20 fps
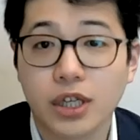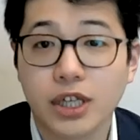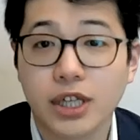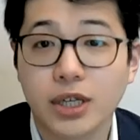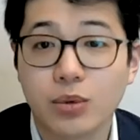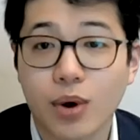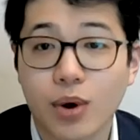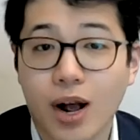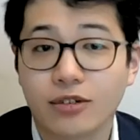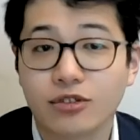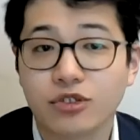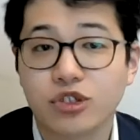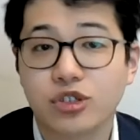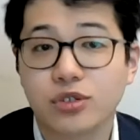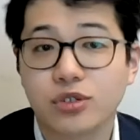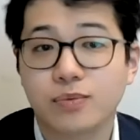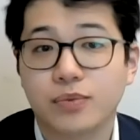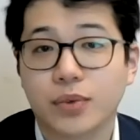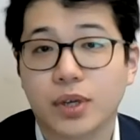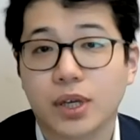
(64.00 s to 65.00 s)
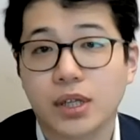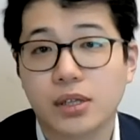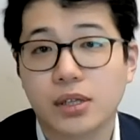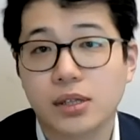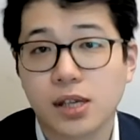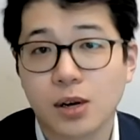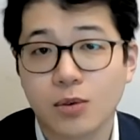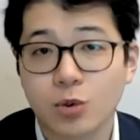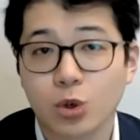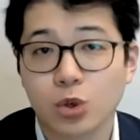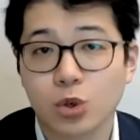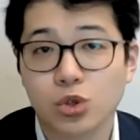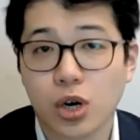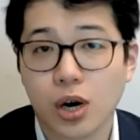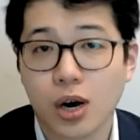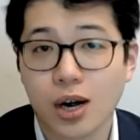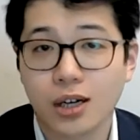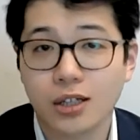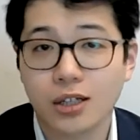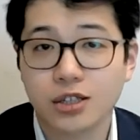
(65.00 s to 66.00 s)
or EREFS, and several
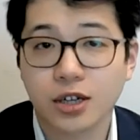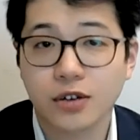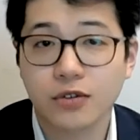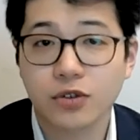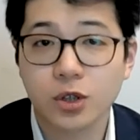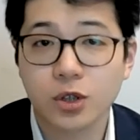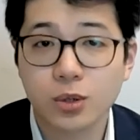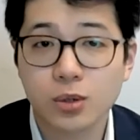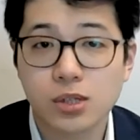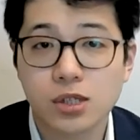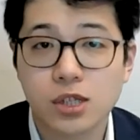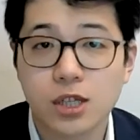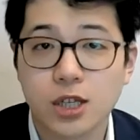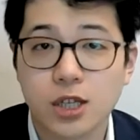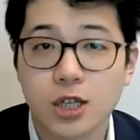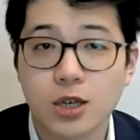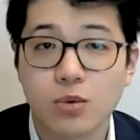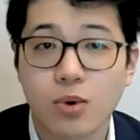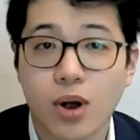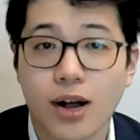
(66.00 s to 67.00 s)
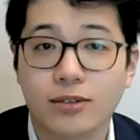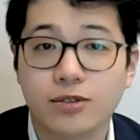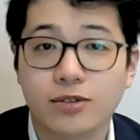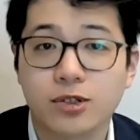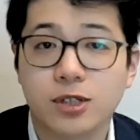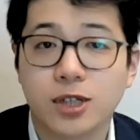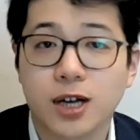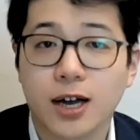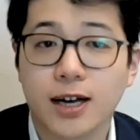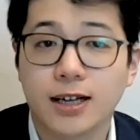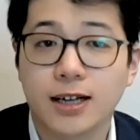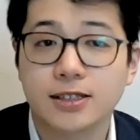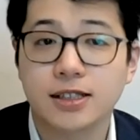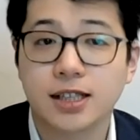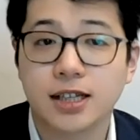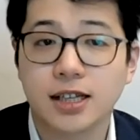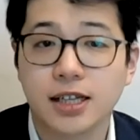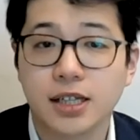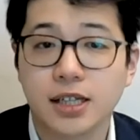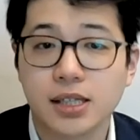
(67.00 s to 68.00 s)
trials have used the EREFS
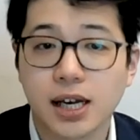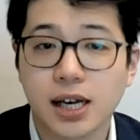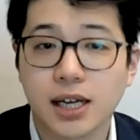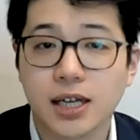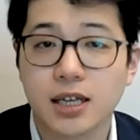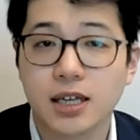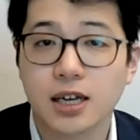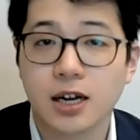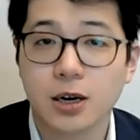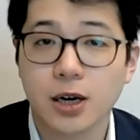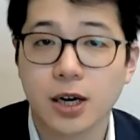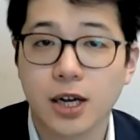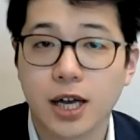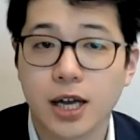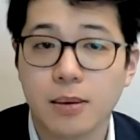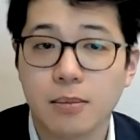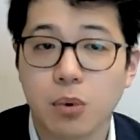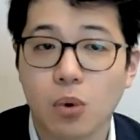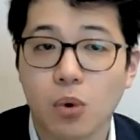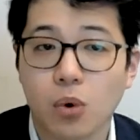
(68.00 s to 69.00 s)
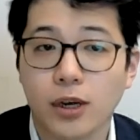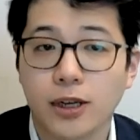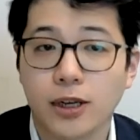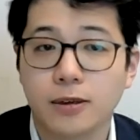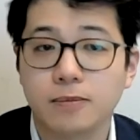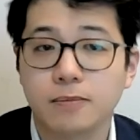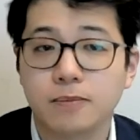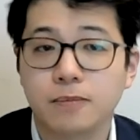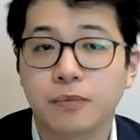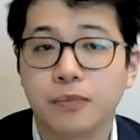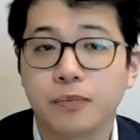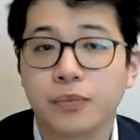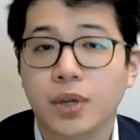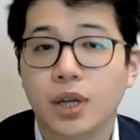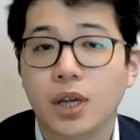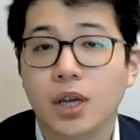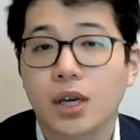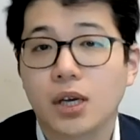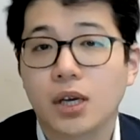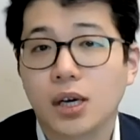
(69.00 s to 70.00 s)
as a secondary endpoint.
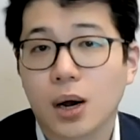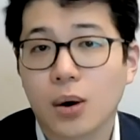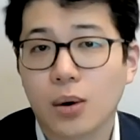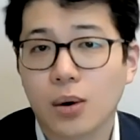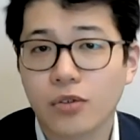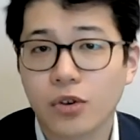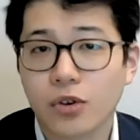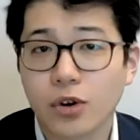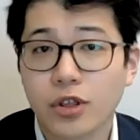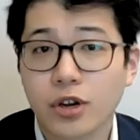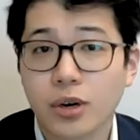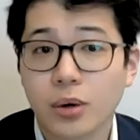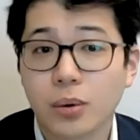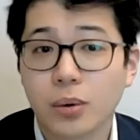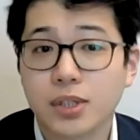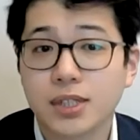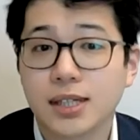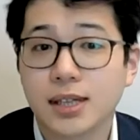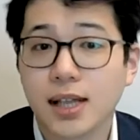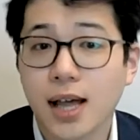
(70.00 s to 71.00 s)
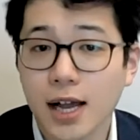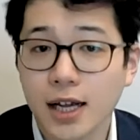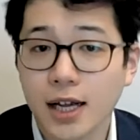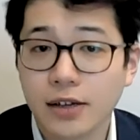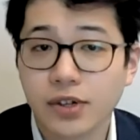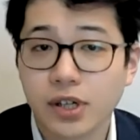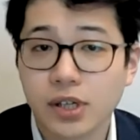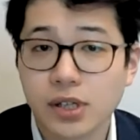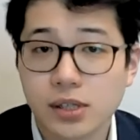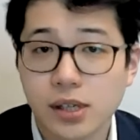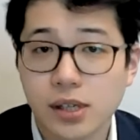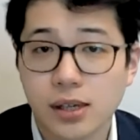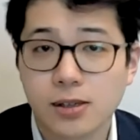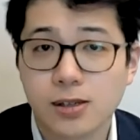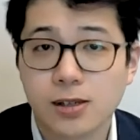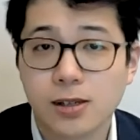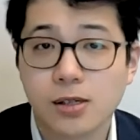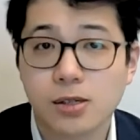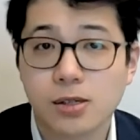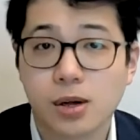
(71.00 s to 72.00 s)
However, there was a lack of
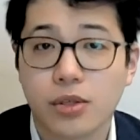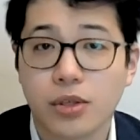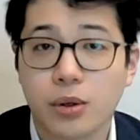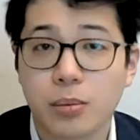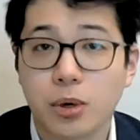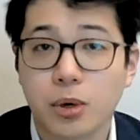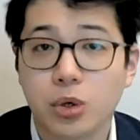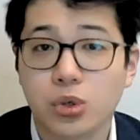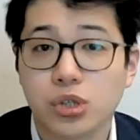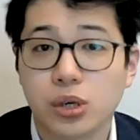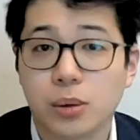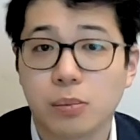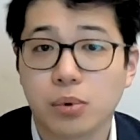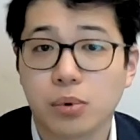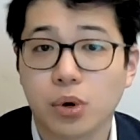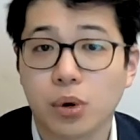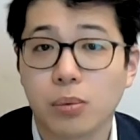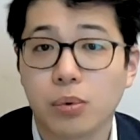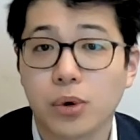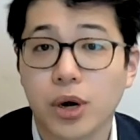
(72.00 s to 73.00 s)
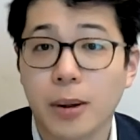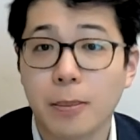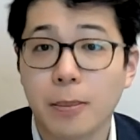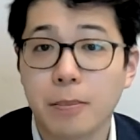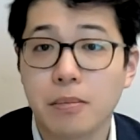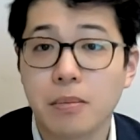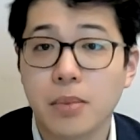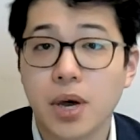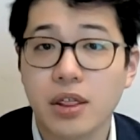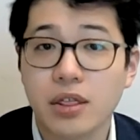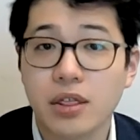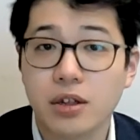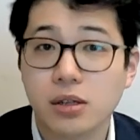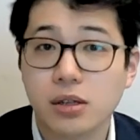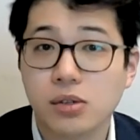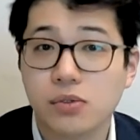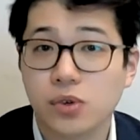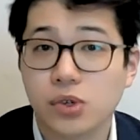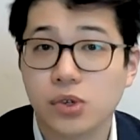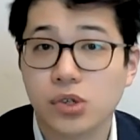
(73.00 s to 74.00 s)
consensus on the most appropriate
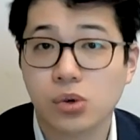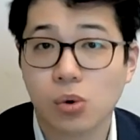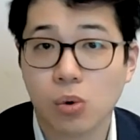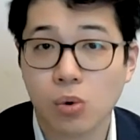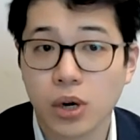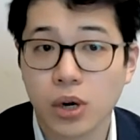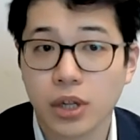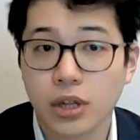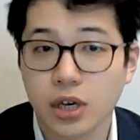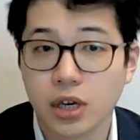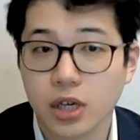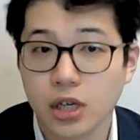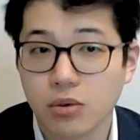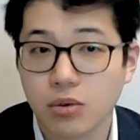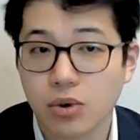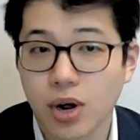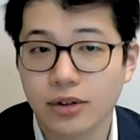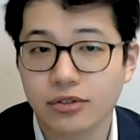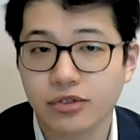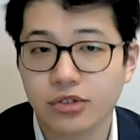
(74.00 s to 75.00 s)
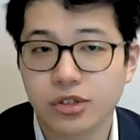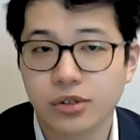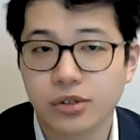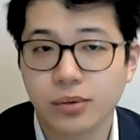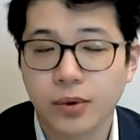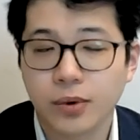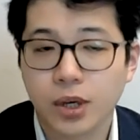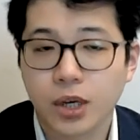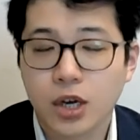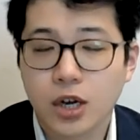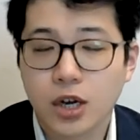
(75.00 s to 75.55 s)
methods for scoring the EREFS.